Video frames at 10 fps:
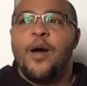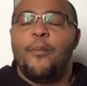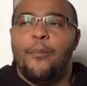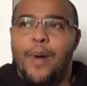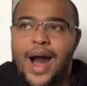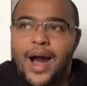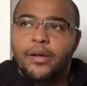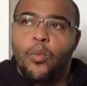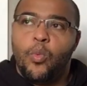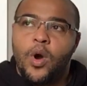
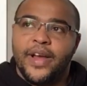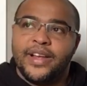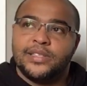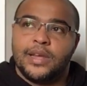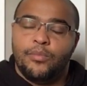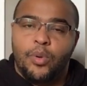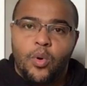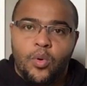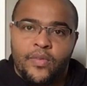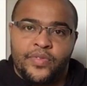But what is
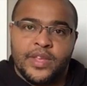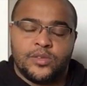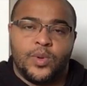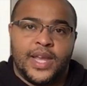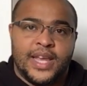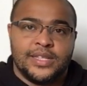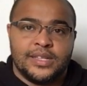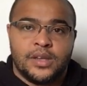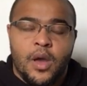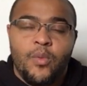important this week is
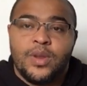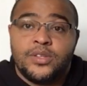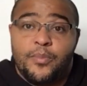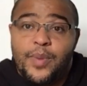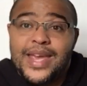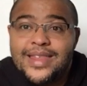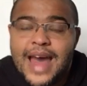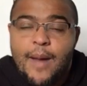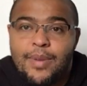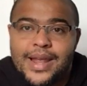it's going to be
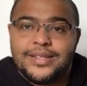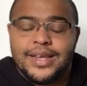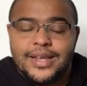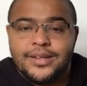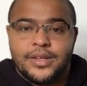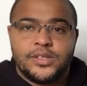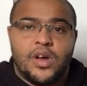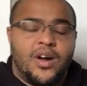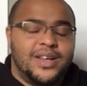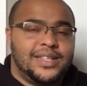that blessing in
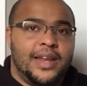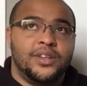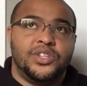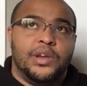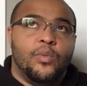disguise energy.